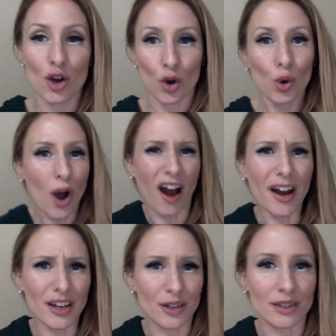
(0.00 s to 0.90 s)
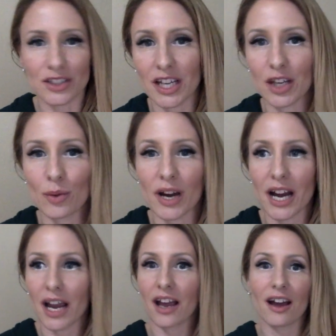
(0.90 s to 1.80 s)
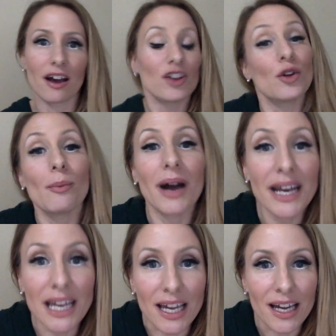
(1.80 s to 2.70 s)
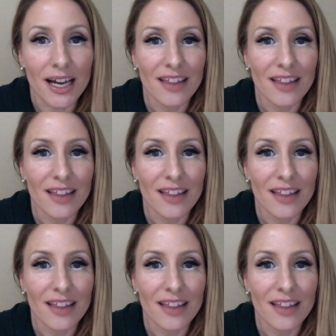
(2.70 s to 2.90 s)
Who are you in January? Your money.